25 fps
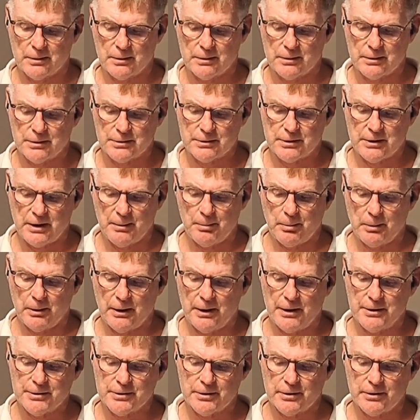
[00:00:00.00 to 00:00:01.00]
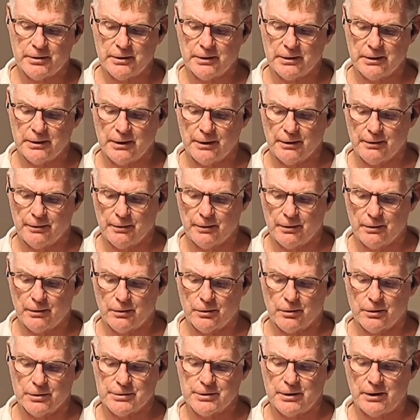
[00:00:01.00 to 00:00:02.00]
stabilizer and the
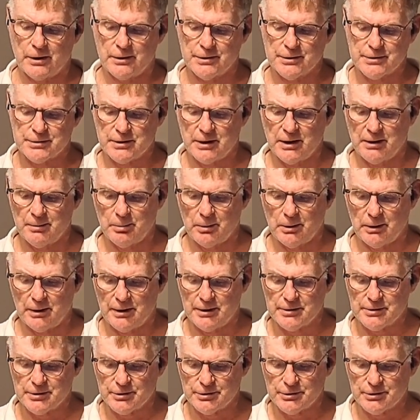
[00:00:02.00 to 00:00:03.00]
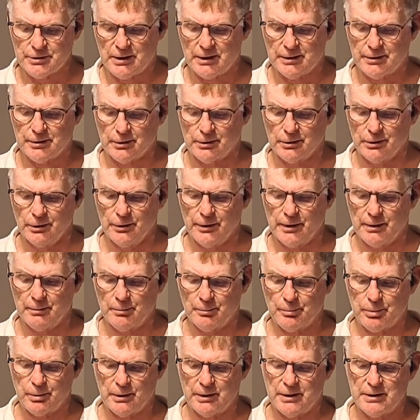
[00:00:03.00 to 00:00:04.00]
horizontal stabilizers. You had to glue them in
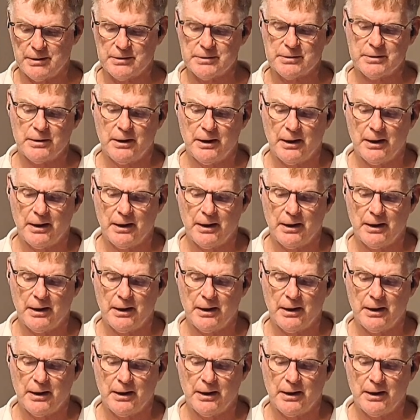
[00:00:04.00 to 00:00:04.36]
place.